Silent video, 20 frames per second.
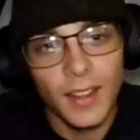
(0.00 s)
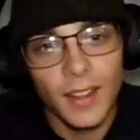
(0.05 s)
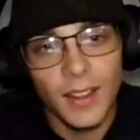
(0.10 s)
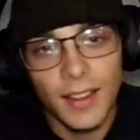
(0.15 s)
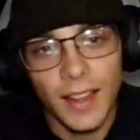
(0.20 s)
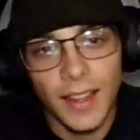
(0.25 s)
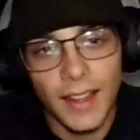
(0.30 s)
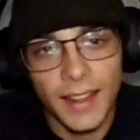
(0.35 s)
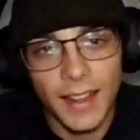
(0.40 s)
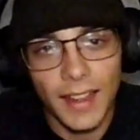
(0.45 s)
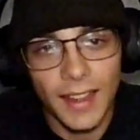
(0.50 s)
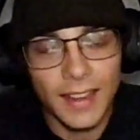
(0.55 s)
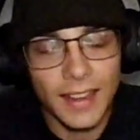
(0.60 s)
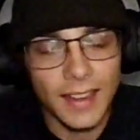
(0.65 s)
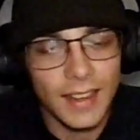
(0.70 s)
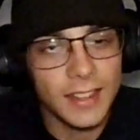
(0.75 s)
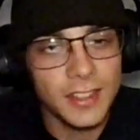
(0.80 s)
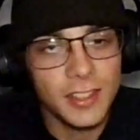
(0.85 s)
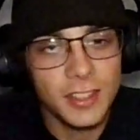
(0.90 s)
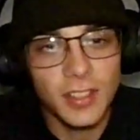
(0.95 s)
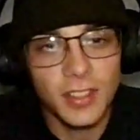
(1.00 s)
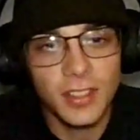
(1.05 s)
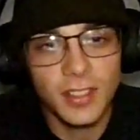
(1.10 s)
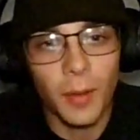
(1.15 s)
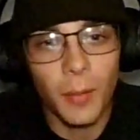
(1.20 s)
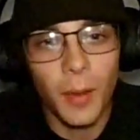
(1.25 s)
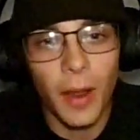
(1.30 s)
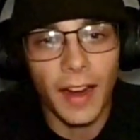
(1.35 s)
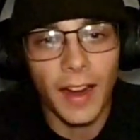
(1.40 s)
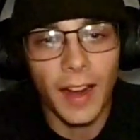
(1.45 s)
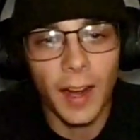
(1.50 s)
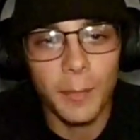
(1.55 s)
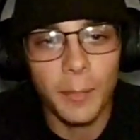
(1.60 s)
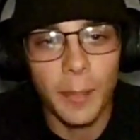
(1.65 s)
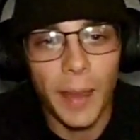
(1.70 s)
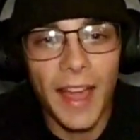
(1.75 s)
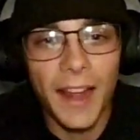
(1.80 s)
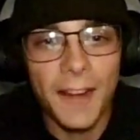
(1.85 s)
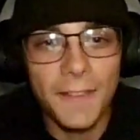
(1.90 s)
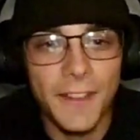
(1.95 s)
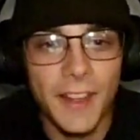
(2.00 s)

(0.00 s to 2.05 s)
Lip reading: Like, it's just I got a bad